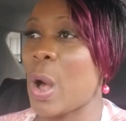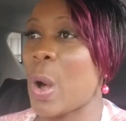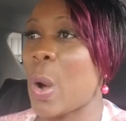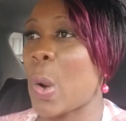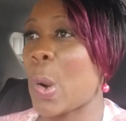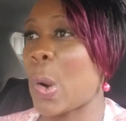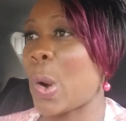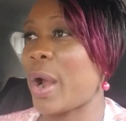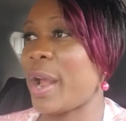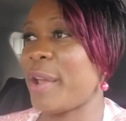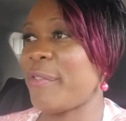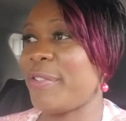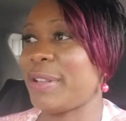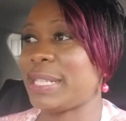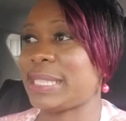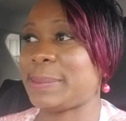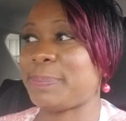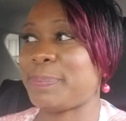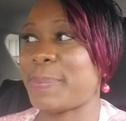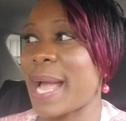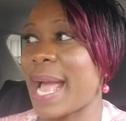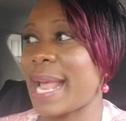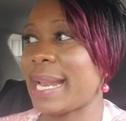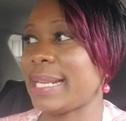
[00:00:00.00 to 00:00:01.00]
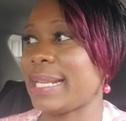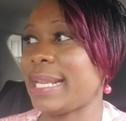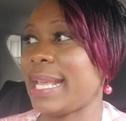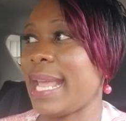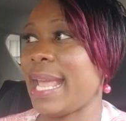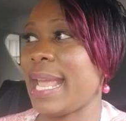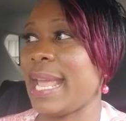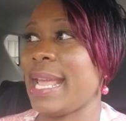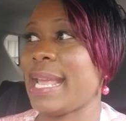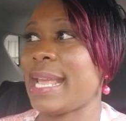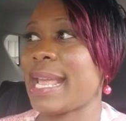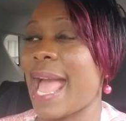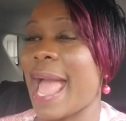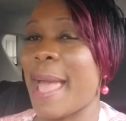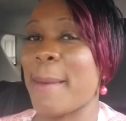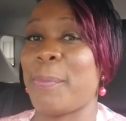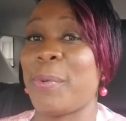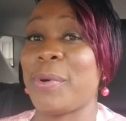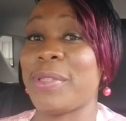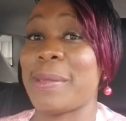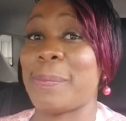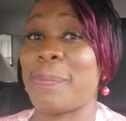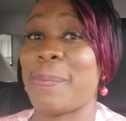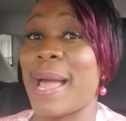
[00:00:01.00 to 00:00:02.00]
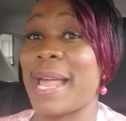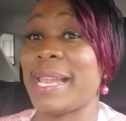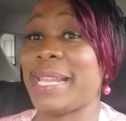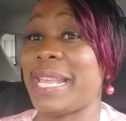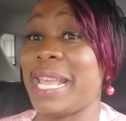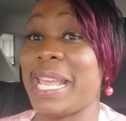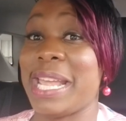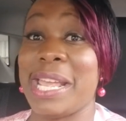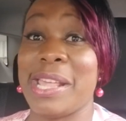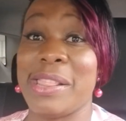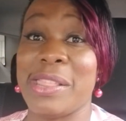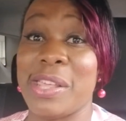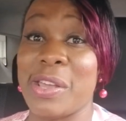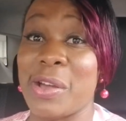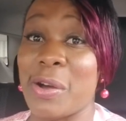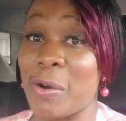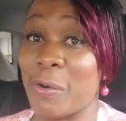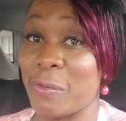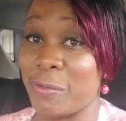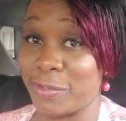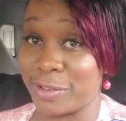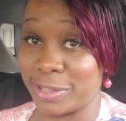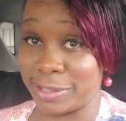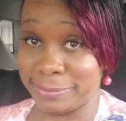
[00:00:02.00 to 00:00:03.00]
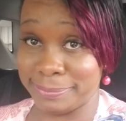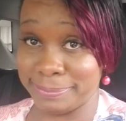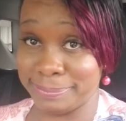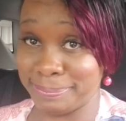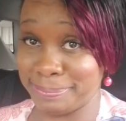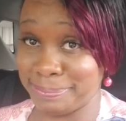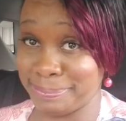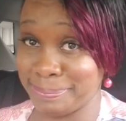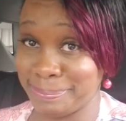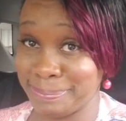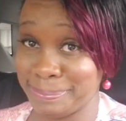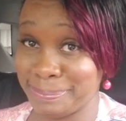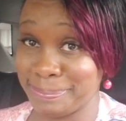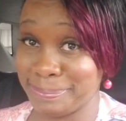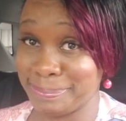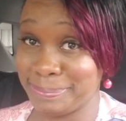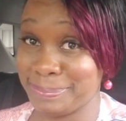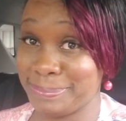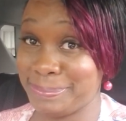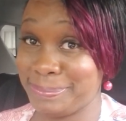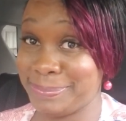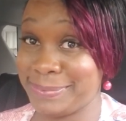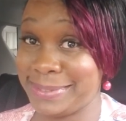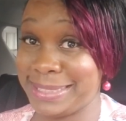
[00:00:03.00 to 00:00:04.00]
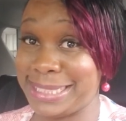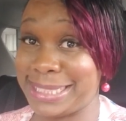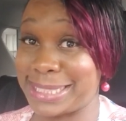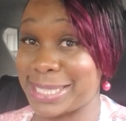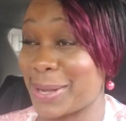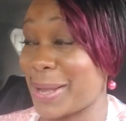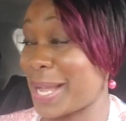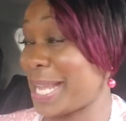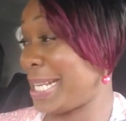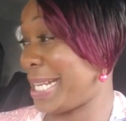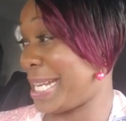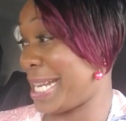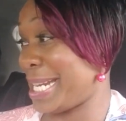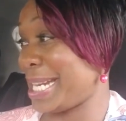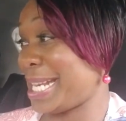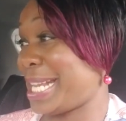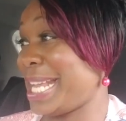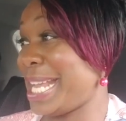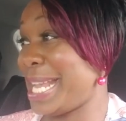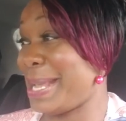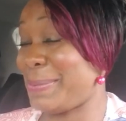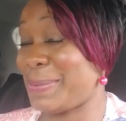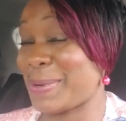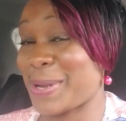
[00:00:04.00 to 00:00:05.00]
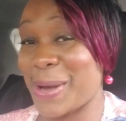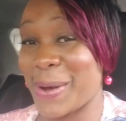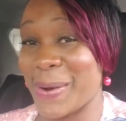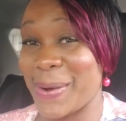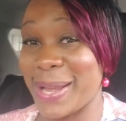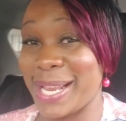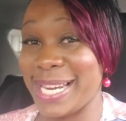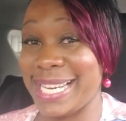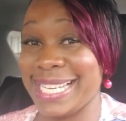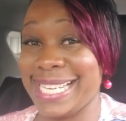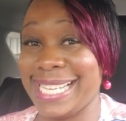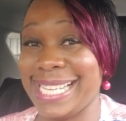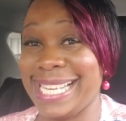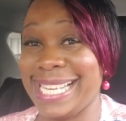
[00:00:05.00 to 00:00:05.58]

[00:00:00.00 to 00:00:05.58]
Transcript: Or if it's pancake, I put the pancake in the oven so I can keep going